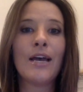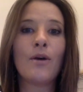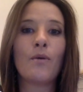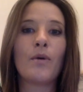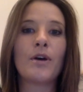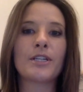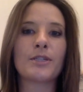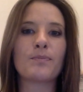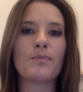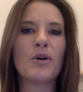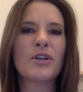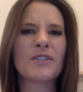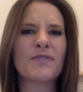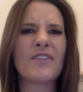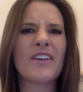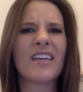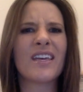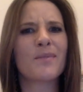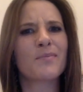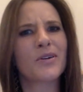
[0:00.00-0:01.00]
which most
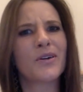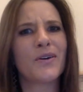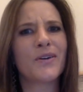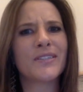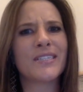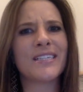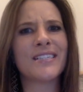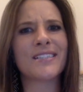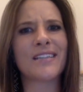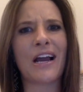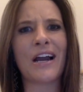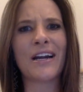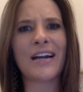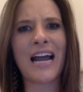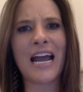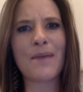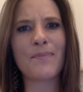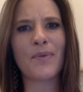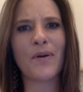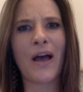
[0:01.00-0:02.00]
vegan proteins are
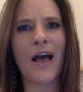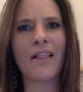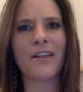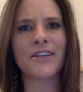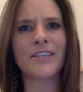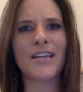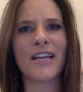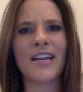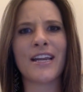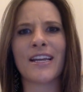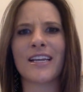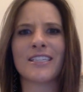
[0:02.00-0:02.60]
hypoallergenic.